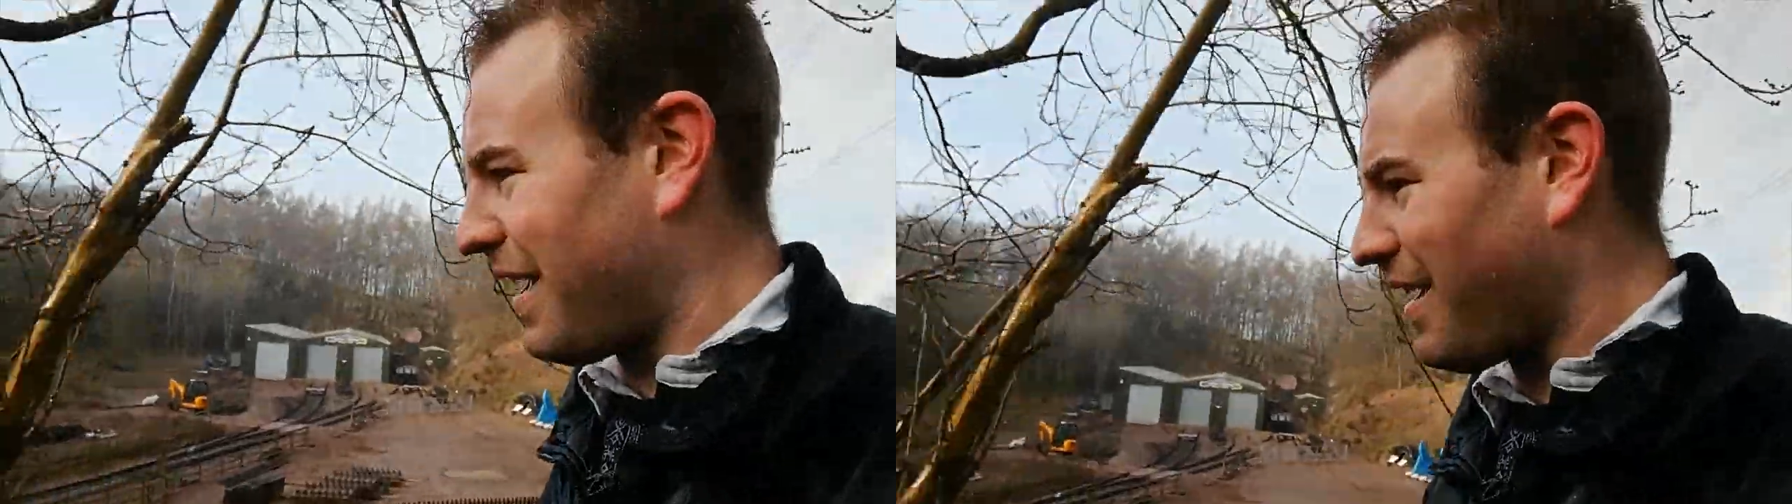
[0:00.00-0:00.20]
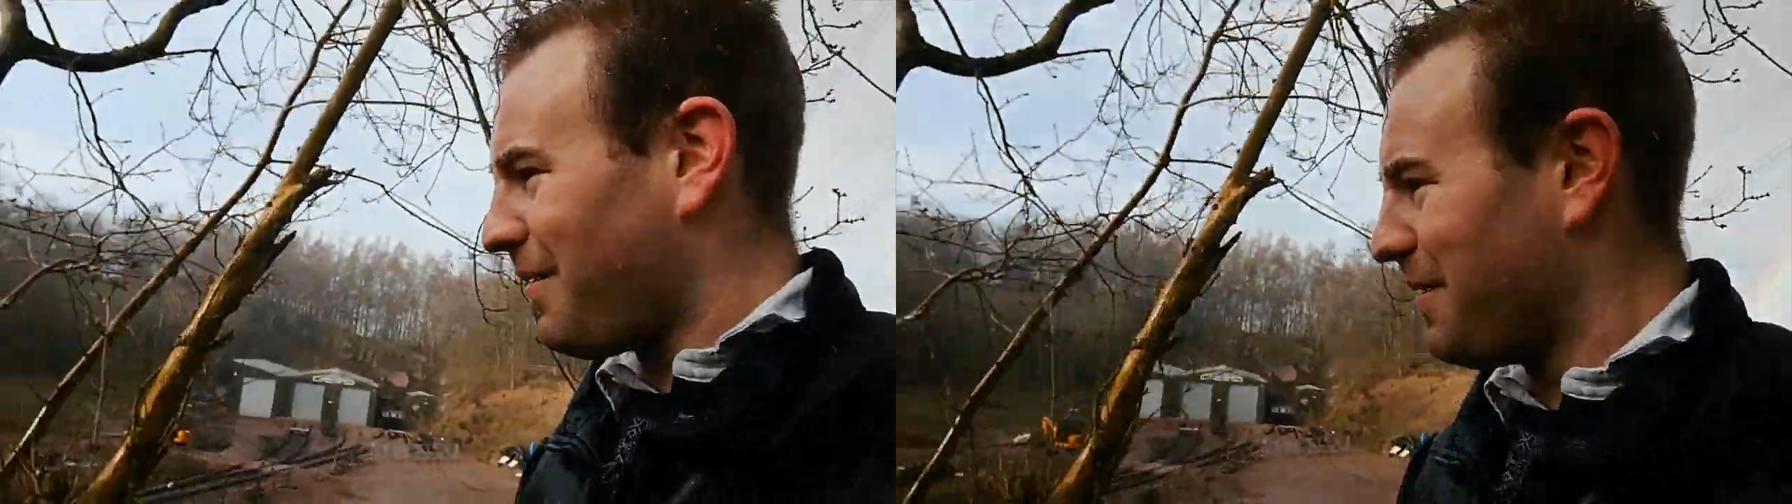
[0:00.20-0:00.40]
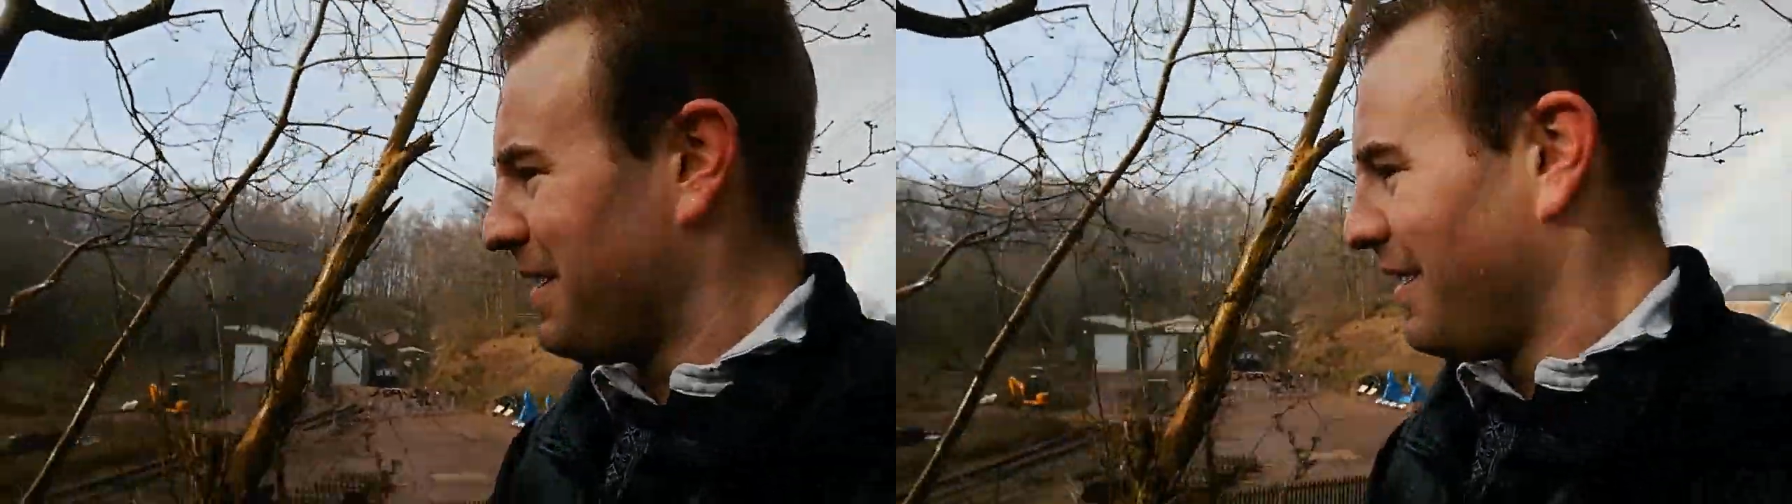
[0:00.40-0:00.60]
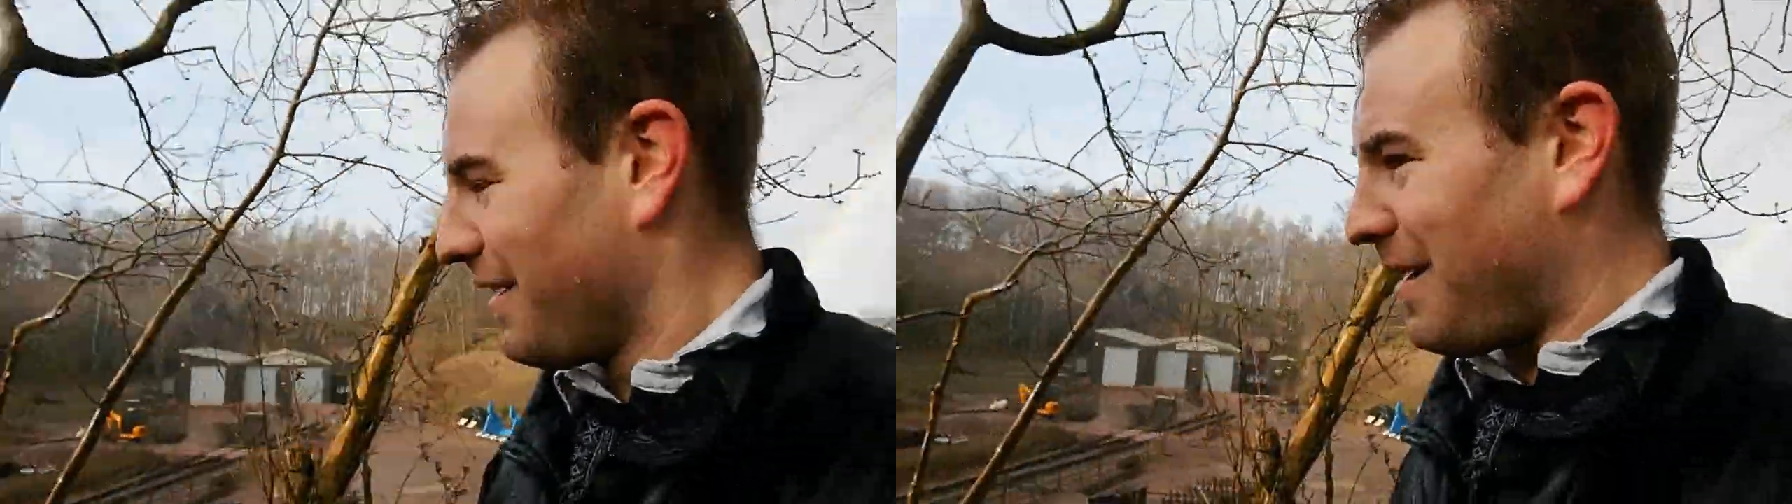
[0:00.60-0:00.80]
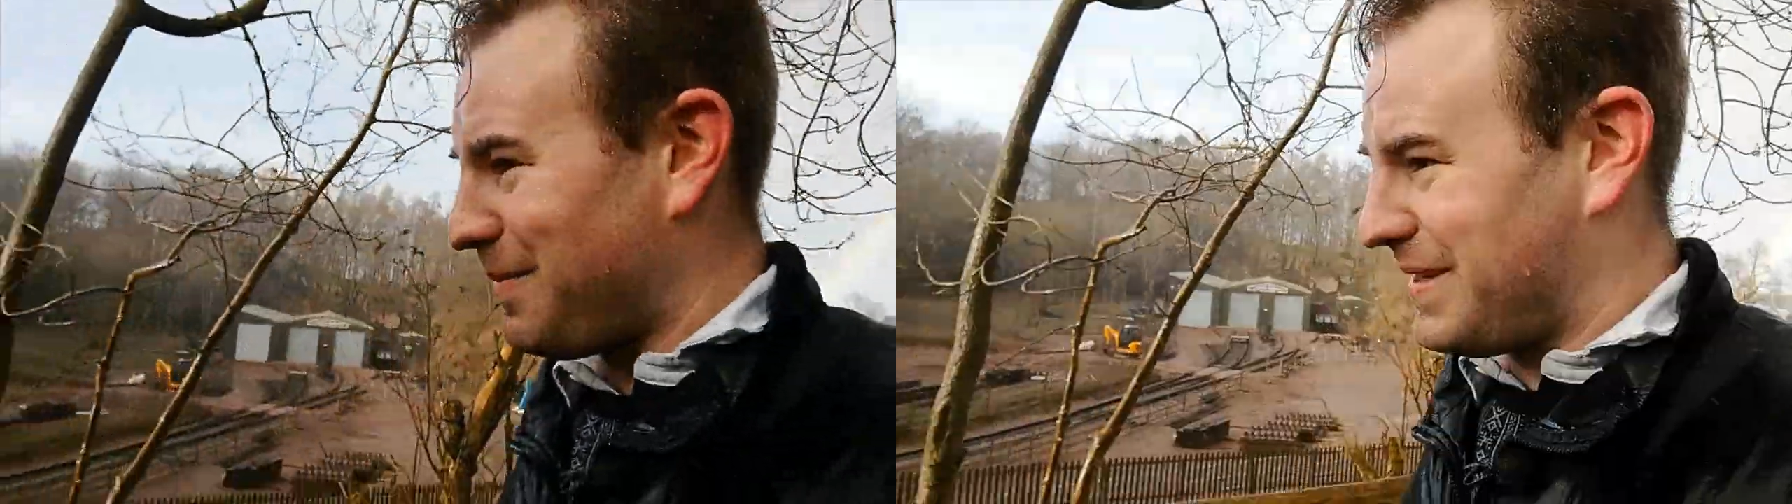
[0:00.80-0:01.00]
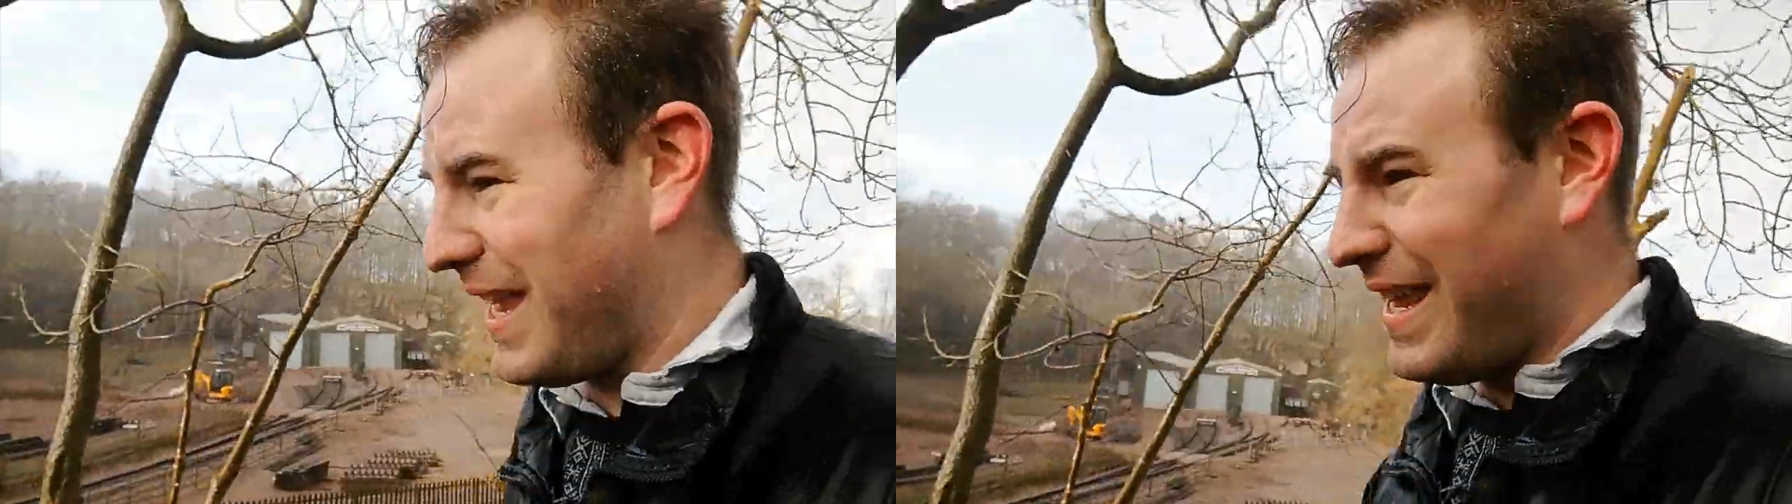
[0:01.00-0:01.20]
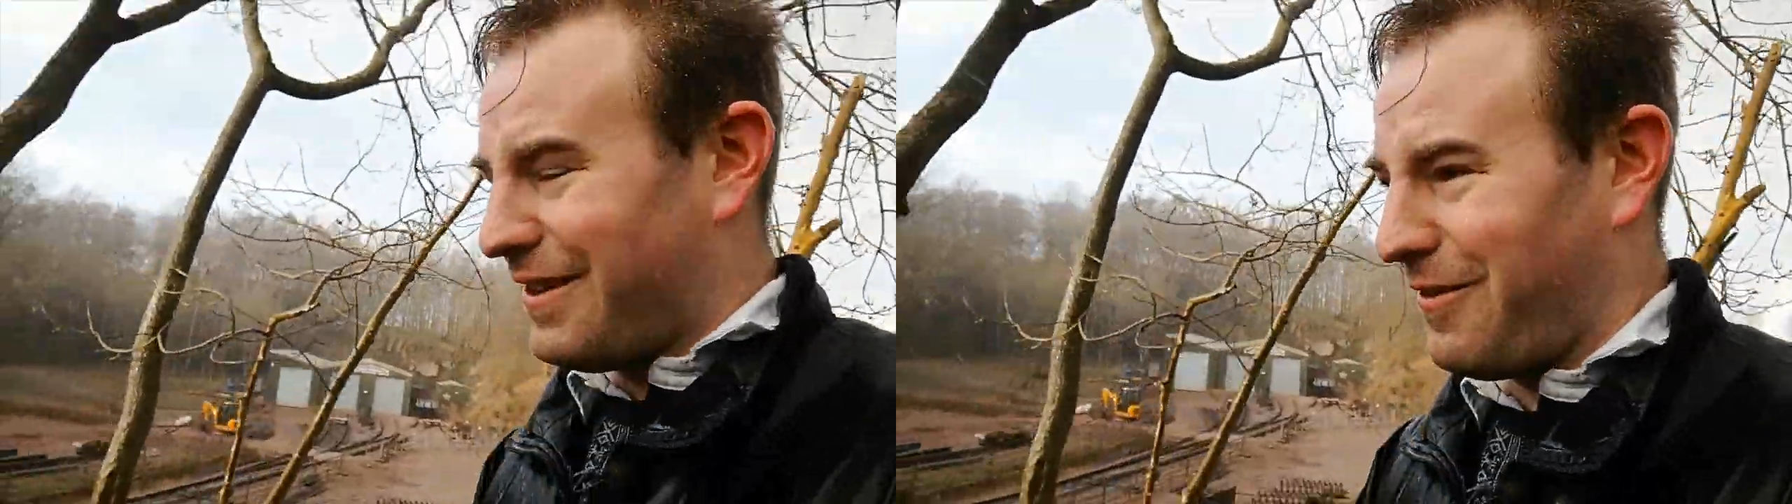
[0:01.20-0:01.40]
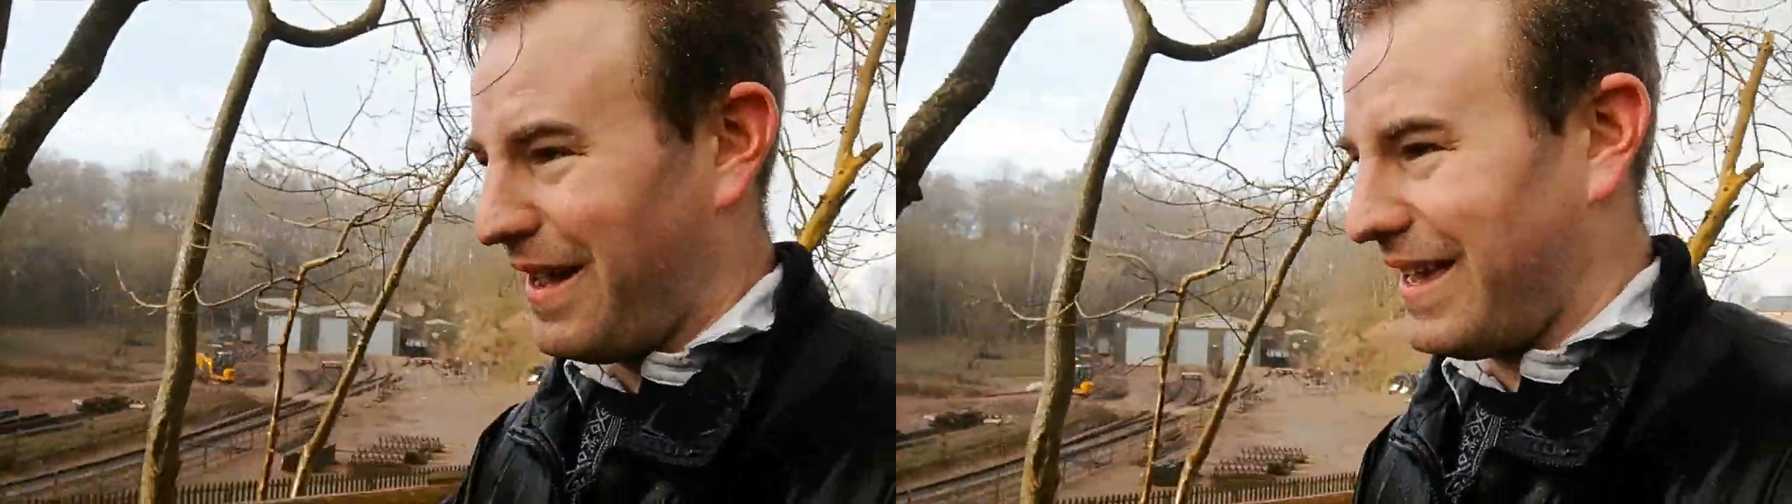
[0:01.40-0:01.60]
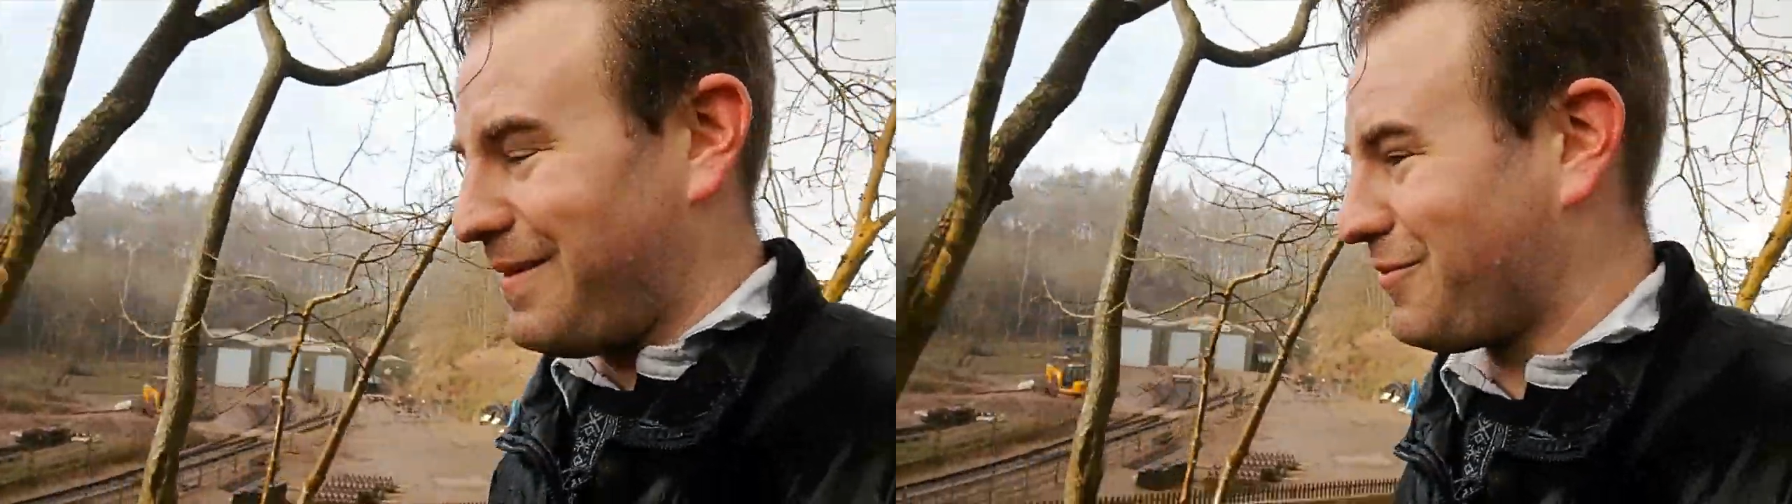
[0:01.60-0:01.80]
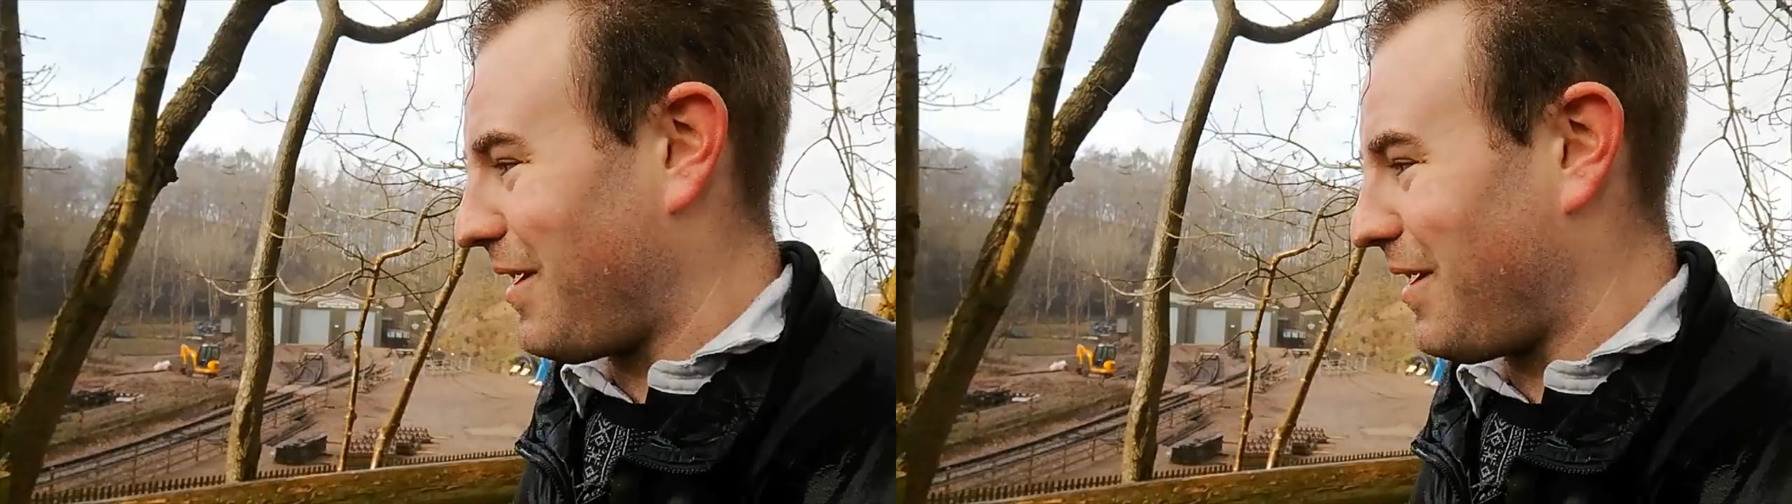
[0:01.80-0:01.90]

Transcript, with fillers: a cup of tea the way it keeps